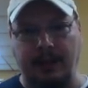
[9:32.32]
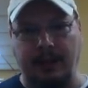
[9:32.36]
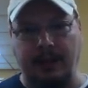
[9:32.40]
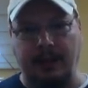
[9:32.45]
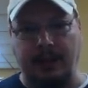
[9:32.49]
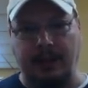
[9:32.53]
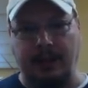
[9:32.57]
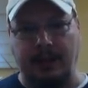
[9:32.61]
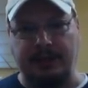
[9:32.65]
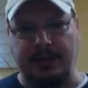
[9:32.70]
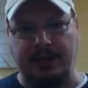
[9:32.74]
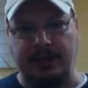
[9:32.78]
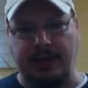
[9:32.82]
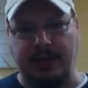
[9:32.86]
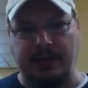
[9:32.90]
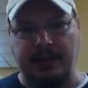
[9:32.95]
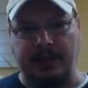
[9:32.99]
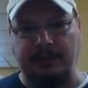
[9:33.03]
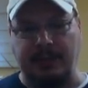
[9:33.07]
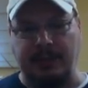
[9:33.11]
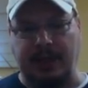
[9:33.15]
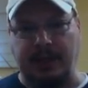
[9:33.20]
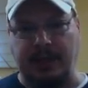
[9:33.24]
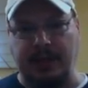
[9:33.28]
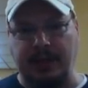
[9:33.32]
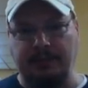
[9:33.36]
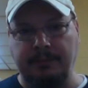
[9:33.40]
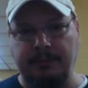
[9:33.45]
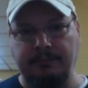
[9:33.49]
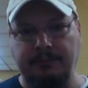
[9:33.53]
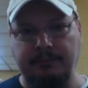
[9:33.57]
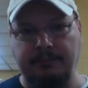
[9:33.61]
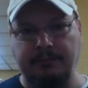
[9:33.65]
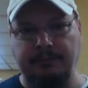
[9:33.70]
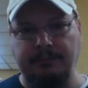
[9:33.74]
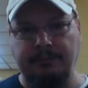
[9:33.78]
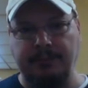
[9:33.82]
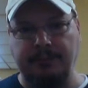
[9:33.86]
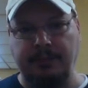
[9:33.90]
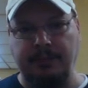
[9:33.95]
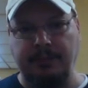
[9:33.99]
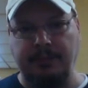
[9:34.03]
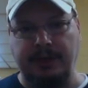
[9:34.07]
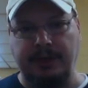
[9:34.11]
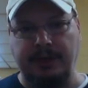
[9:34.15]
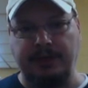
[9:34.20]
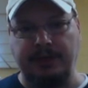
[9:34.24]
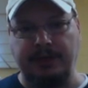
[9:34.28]
I checked my
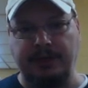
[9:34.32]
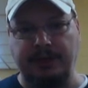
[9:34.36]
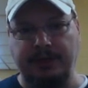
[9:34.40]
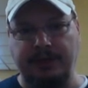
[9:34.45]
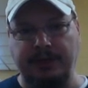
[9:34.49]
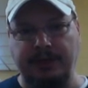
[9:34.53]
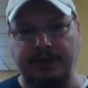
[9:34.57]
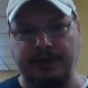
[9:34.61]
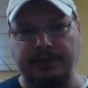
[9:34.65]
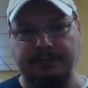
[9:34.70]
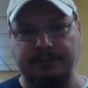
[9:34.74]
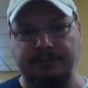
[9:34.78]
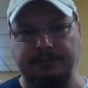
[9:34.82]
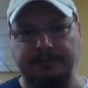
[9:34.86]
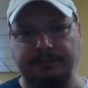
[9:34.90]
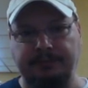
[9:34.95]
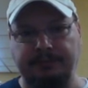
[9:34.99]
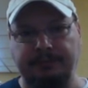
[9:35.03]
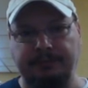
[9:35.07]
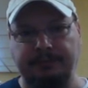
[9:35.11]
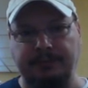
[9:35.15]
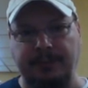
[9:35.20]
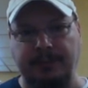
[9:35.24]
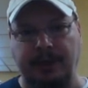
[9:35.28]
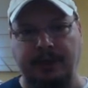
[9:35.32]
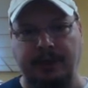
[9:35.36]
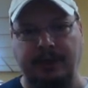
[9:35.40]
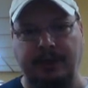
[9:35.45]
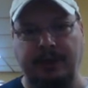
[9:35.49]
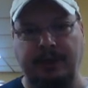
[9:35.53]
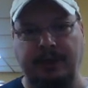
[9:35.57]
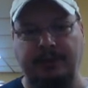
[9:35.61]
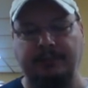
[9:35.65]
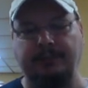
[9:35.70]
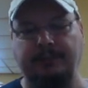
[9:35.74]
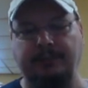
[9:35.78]
permissions on it,